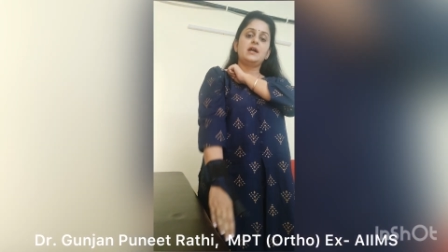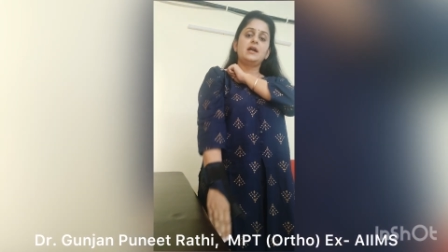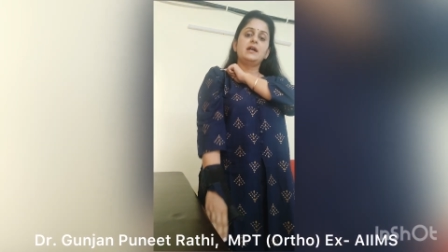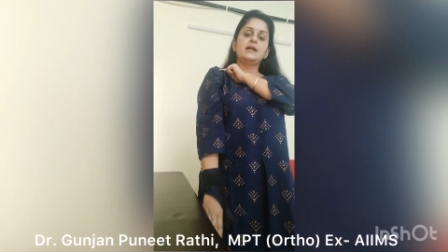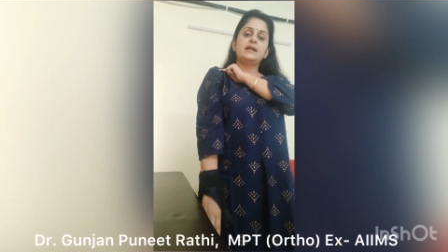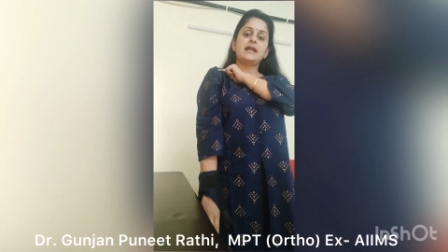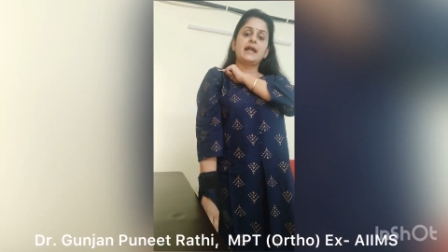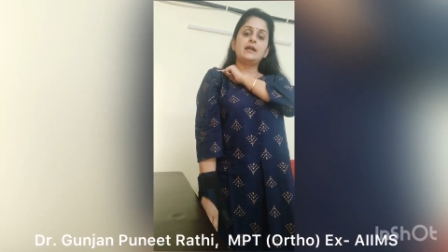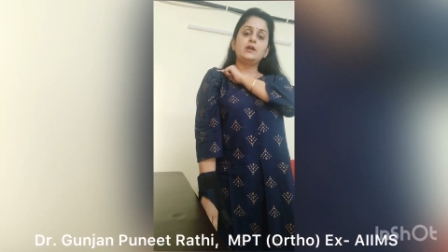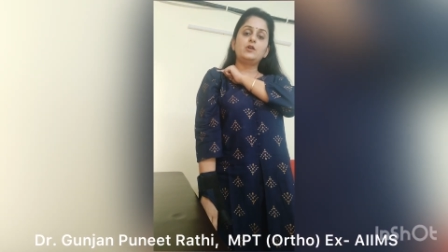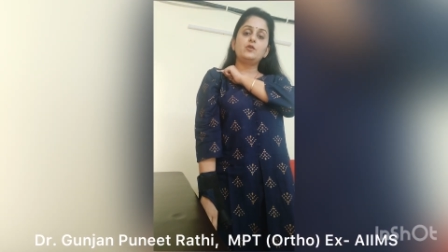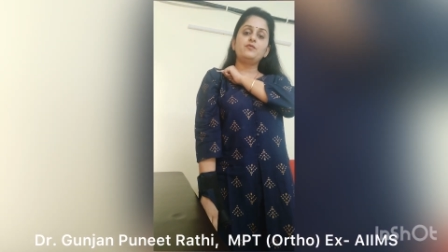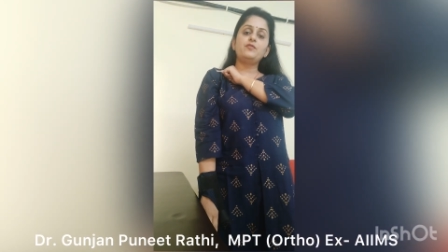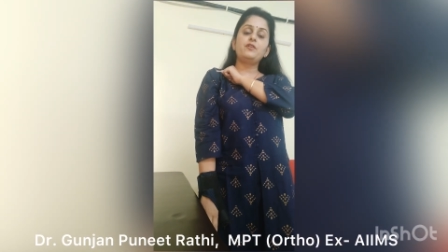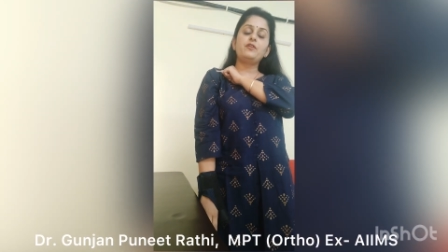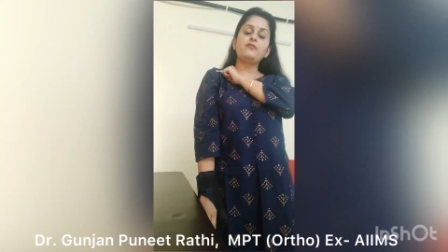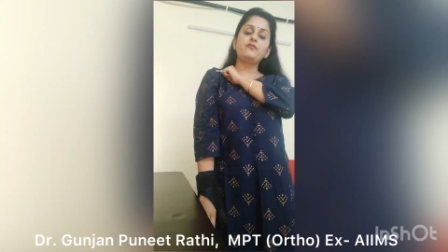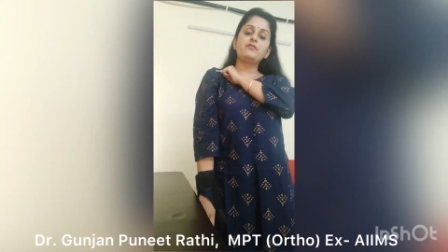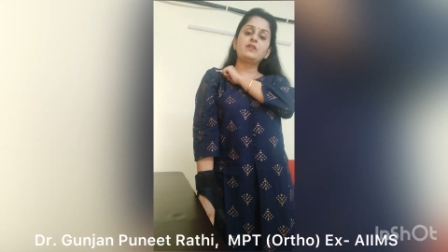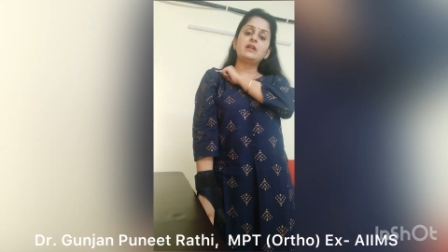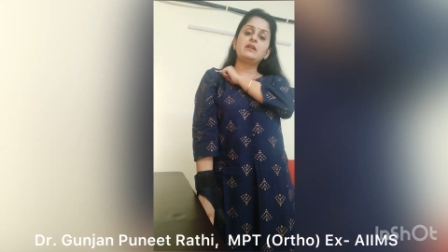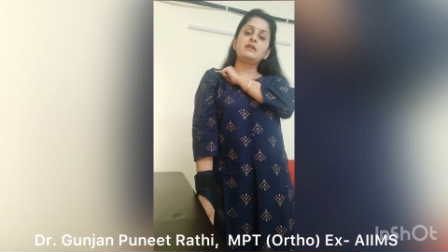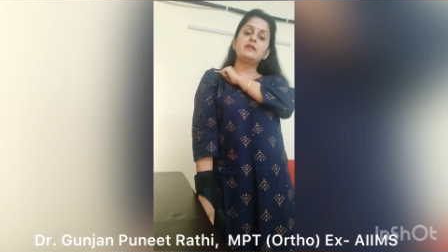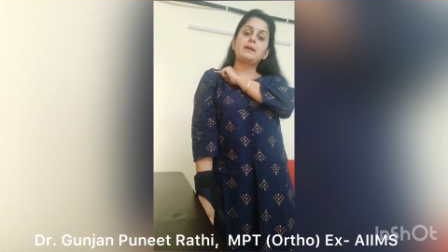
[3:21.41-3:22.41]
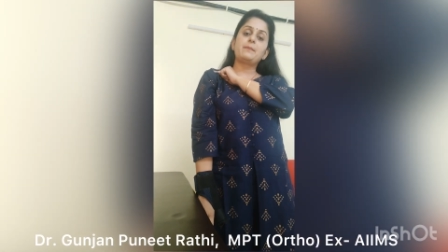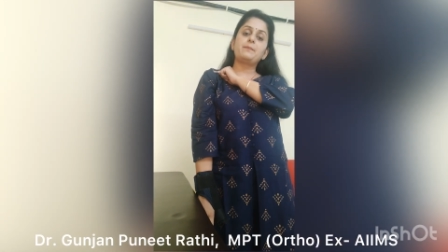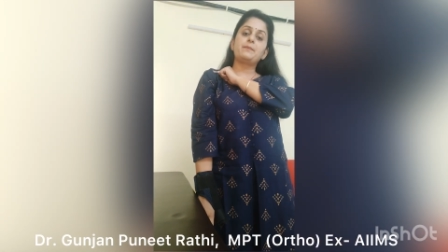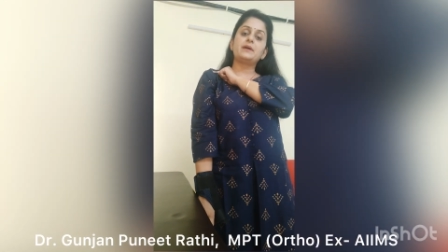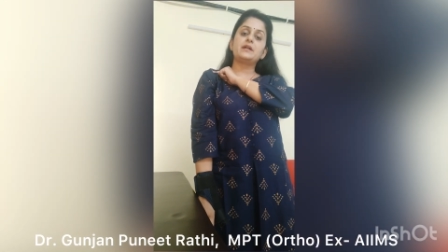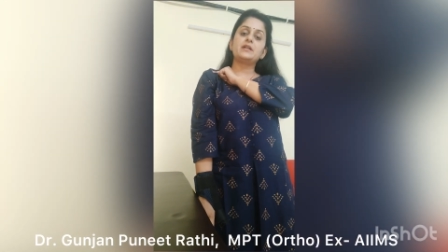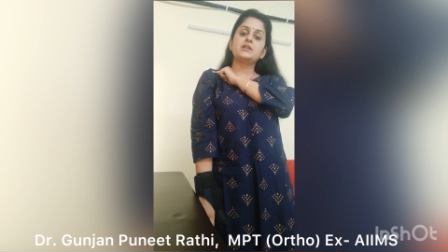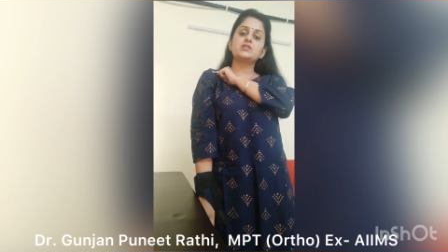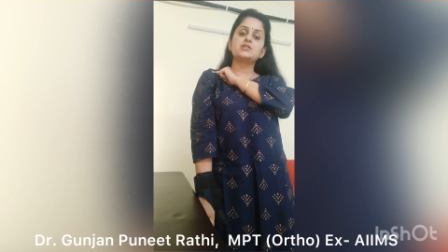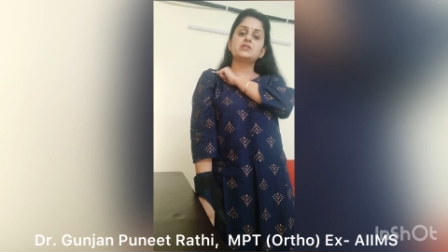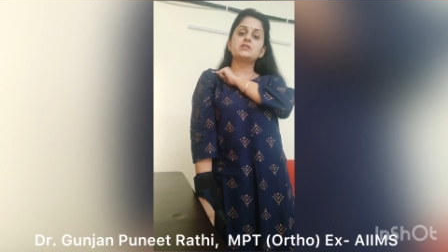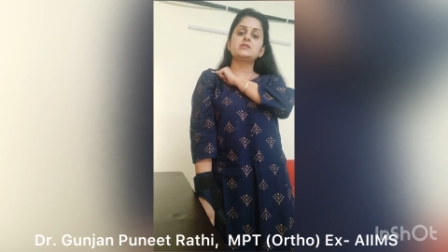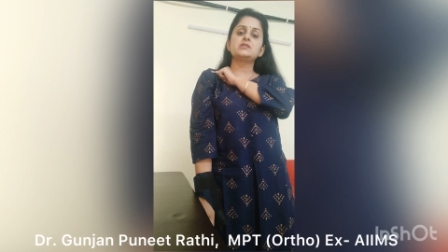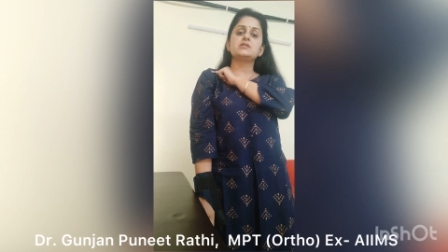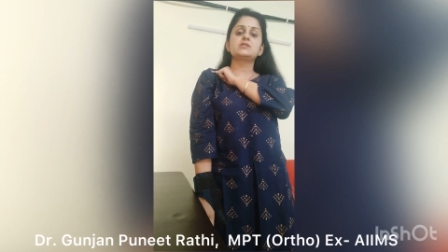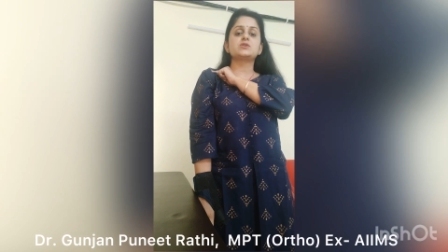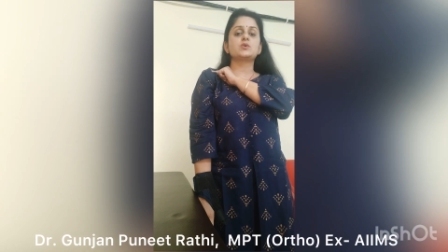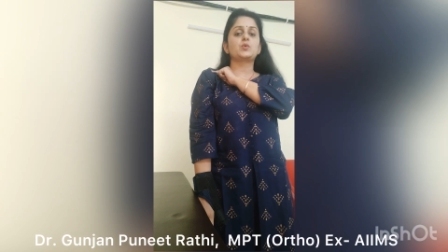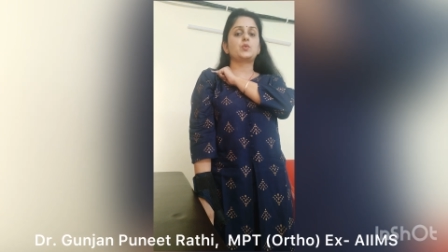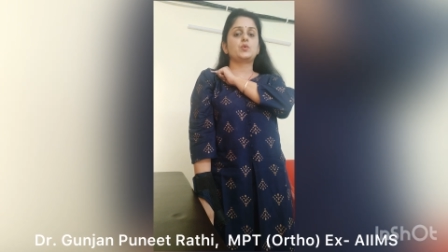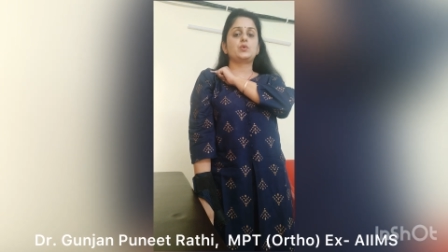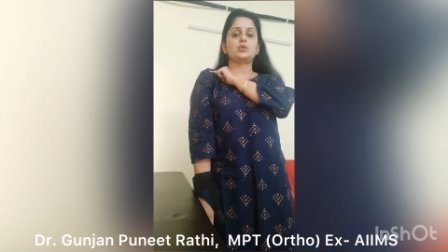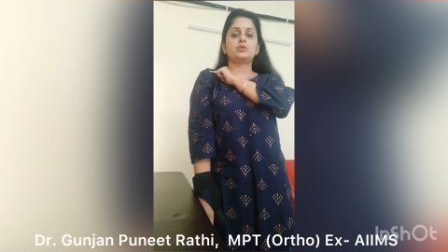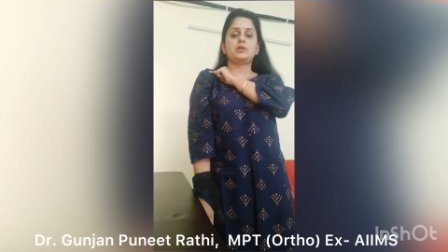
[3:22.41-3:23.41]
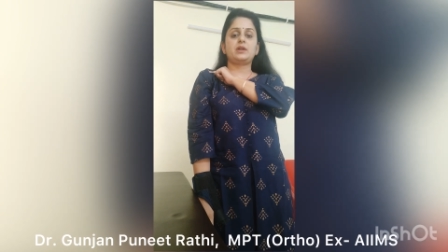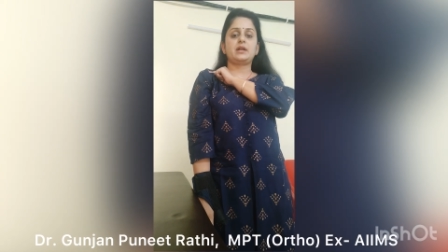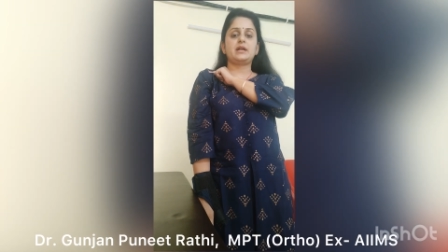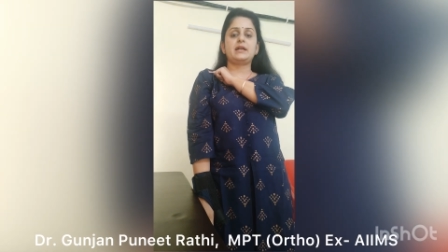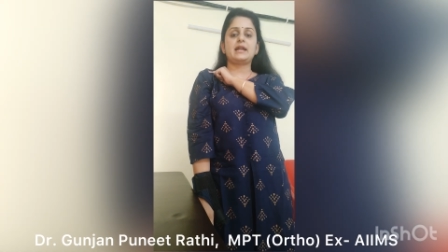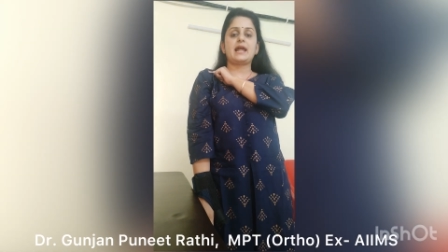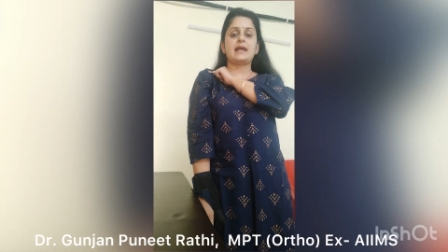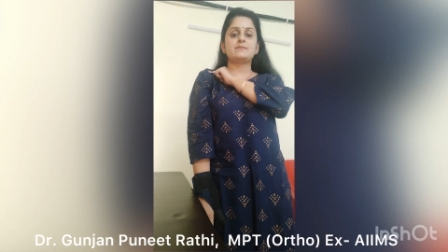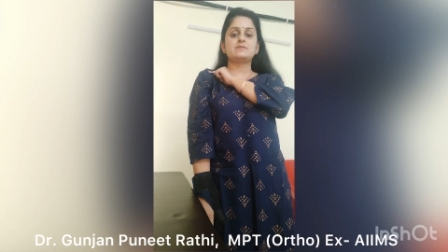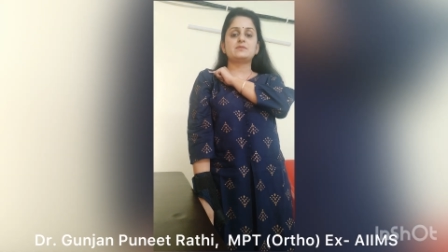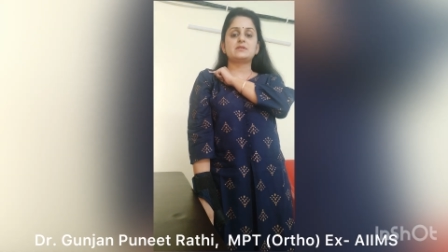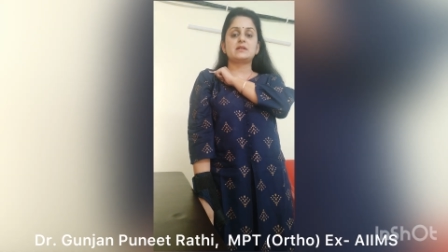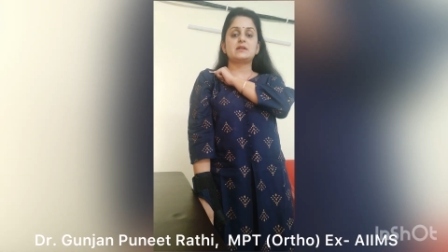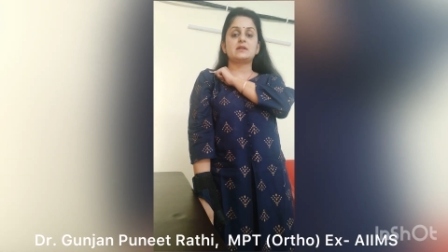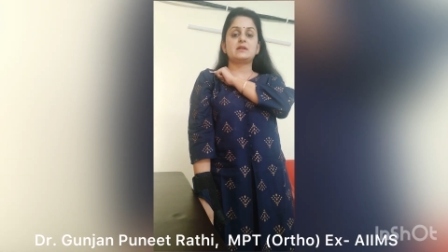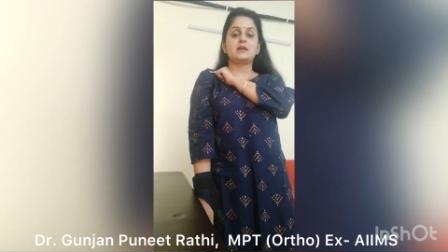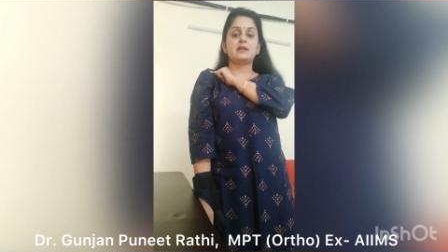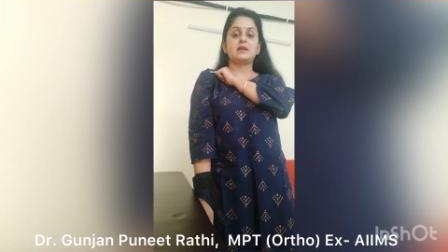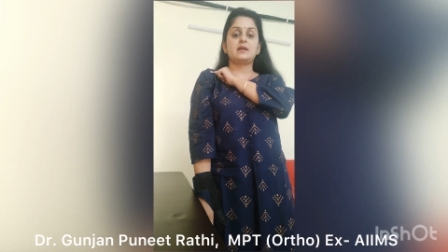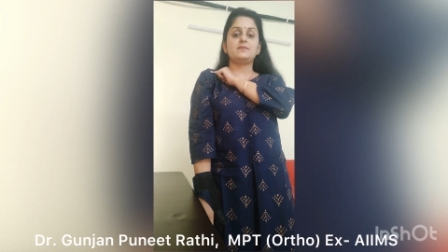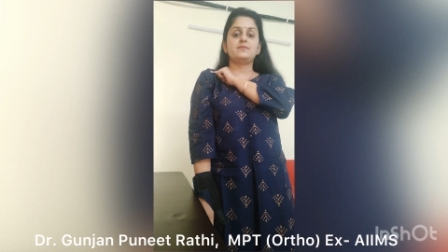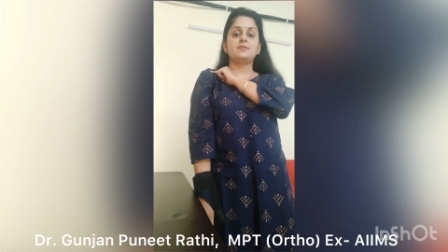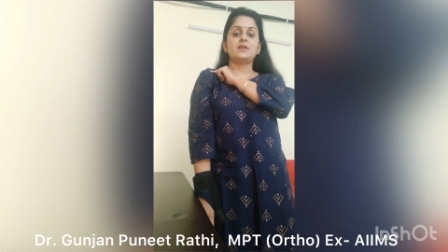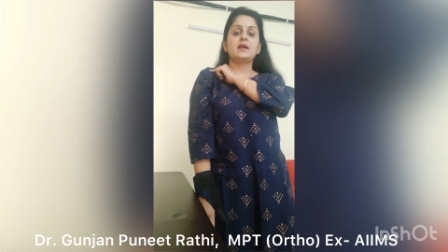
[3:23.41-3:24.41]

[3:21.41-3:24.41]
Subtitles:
10 to 15 repetitions, 2 to 3 times in a day.